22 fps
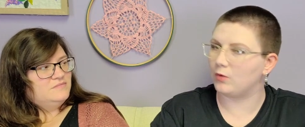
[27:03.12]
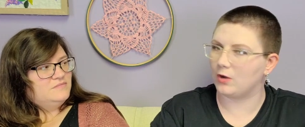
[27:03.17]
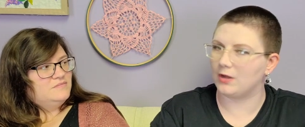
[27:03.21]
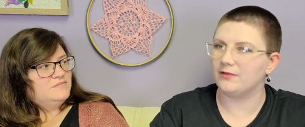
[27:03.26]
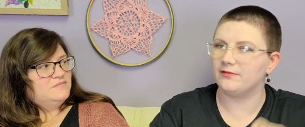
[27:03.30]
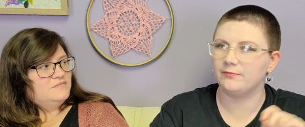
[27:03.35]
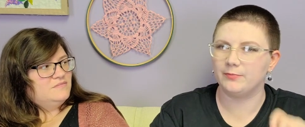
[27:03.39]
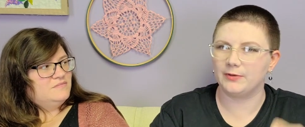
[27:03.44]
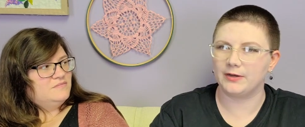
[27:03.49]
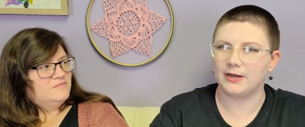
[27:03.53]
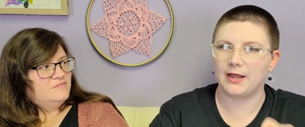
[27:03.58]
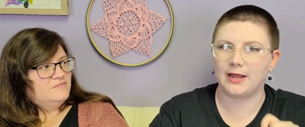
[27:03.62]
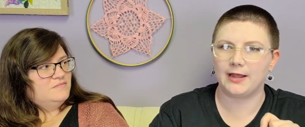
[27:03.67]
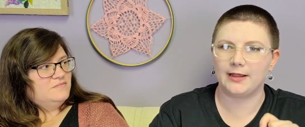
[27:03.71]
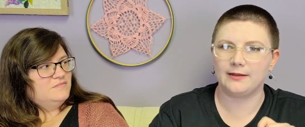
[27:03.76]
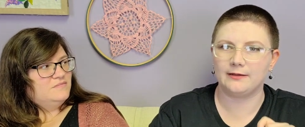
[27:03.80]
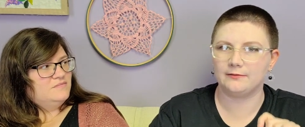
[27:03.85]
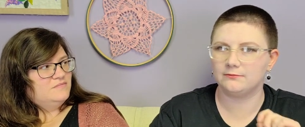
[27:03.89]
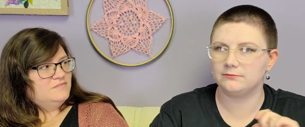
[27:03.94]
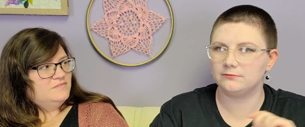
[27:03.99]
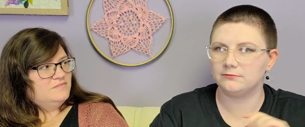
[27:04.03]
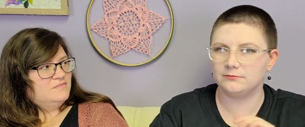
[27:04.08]
Speaker 1: was. But
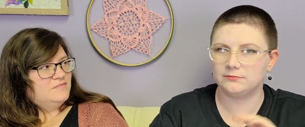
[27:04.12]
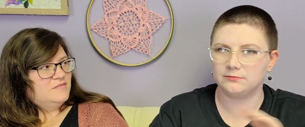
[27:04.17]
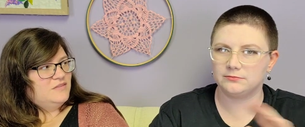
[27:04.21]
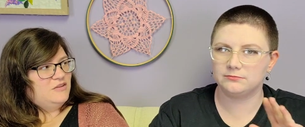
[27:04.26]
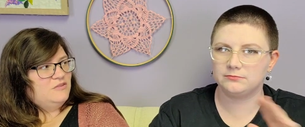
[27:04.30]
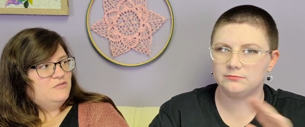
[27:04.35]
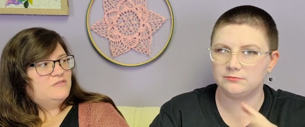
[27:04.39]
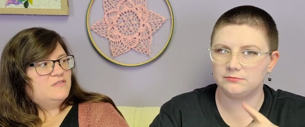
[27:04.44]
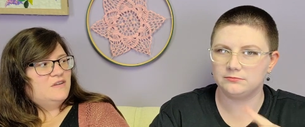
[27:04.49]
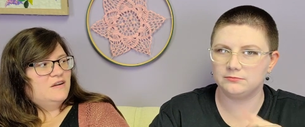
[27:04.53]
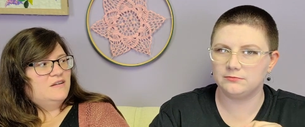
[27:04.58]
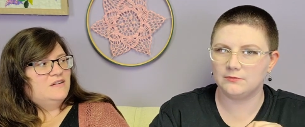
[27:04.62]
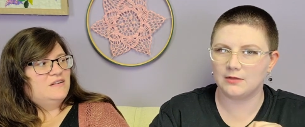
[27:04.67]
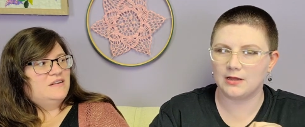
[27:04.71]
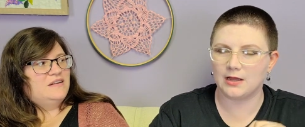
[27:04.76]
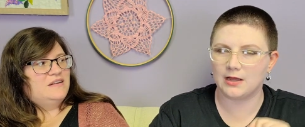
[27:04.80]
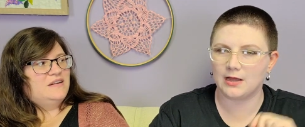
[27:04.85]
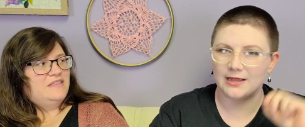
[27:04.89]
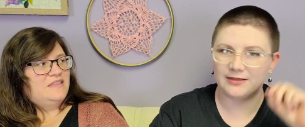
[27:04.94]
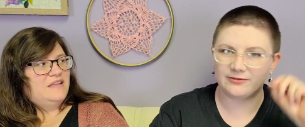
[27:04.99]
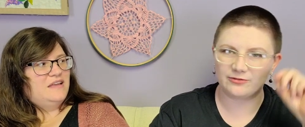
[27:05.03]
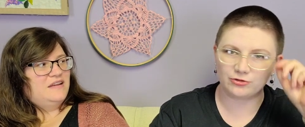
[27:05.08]
I. You
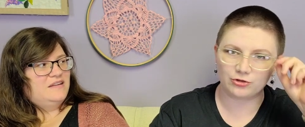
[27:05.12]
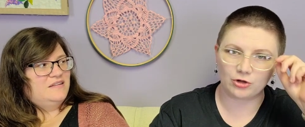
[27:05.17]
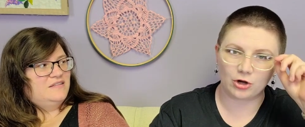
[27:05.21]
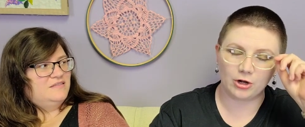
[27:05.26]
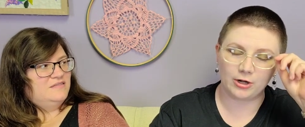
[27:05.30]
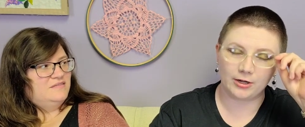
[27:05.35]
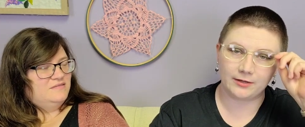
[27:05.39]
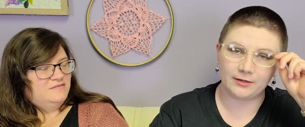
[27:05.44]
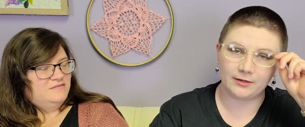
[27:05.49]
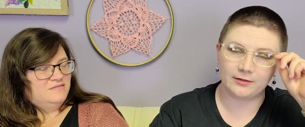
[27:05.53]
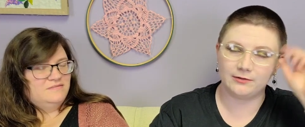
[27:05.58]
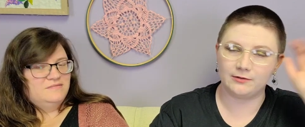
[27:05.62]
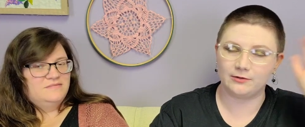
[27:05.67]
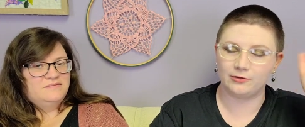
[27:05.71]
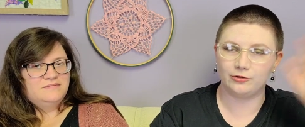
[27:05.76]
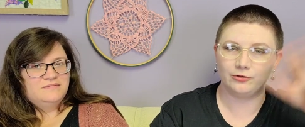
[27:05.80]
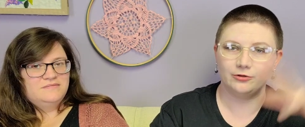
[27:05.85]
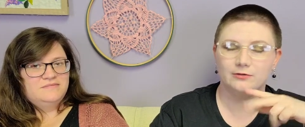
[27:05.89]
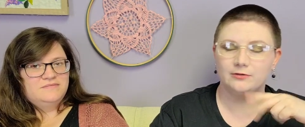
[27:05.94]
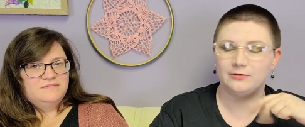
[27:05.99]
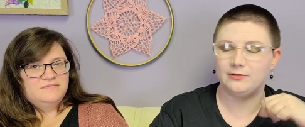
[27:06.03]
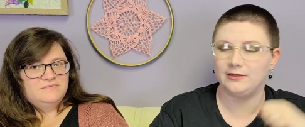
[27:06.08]
started and I then... started and
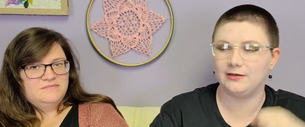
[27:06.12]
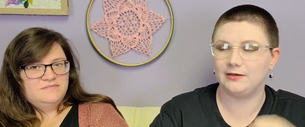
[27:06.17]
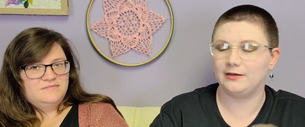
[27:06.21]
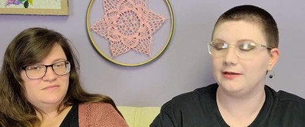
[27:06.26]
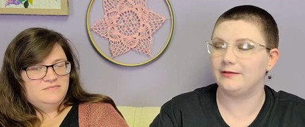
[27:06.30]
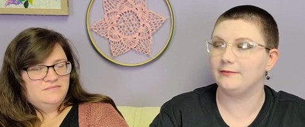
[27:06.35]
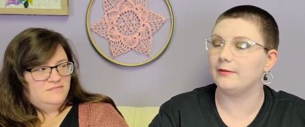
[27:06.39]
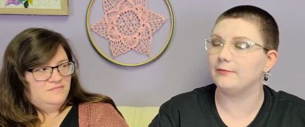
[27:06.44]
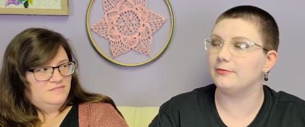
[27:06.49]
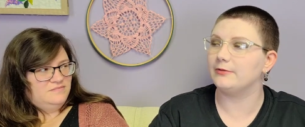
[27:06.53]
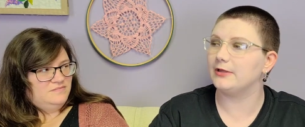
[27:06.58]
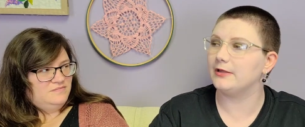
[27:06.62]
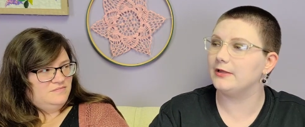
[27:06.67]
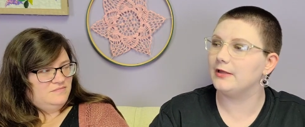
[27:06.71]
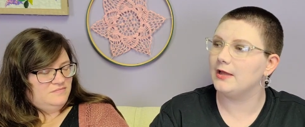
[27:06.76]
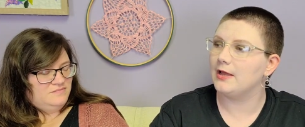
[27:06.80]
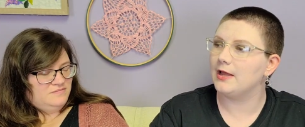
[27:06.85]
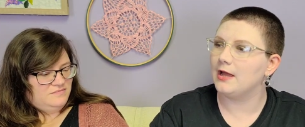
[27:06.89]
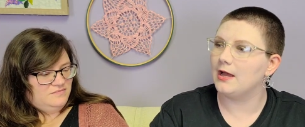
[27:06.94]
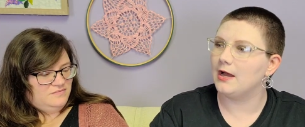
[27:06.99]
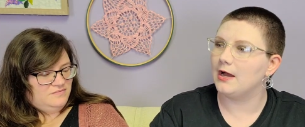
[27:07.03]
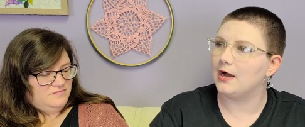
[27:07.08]
didn't keep up with it.
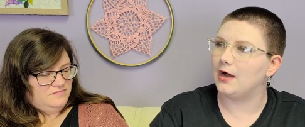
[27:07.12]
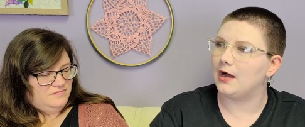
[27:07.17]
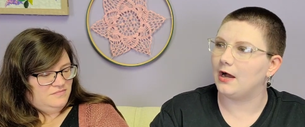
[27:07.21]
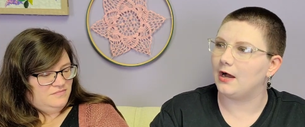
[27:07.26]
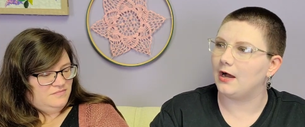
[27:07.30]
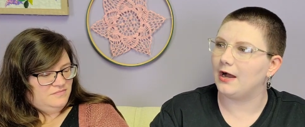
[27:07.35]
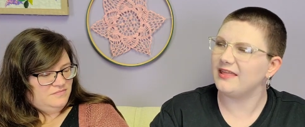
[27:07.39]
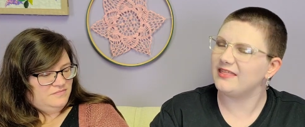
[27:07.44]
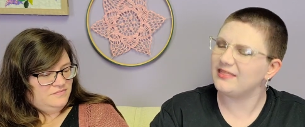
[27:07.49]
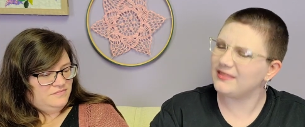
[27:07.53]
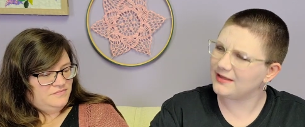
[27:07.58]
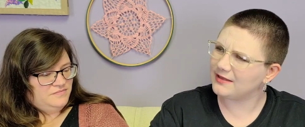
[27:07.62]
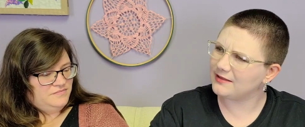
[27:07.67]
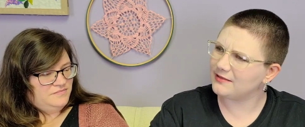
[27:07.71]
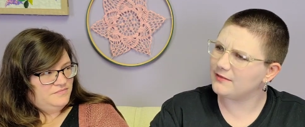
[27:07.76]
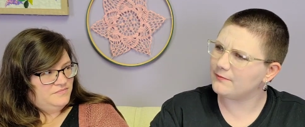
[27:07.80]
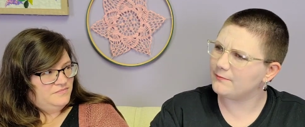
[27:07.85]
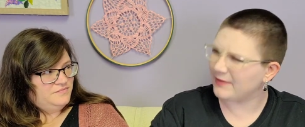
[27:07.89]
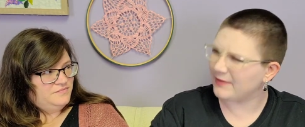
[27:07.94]
Uh, I think the